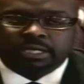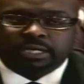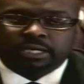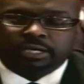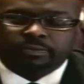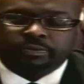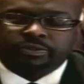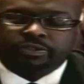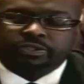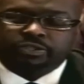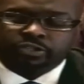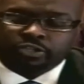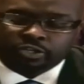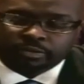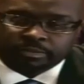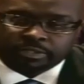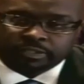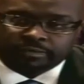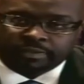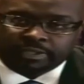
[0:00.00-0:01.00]
uh, with the
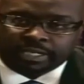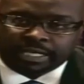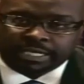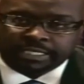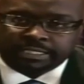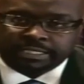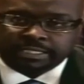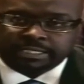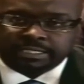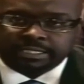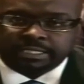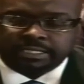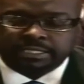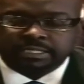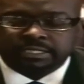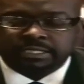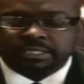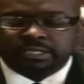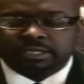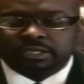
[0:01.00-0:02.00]
terms of the
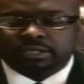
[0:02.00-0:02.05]
licenses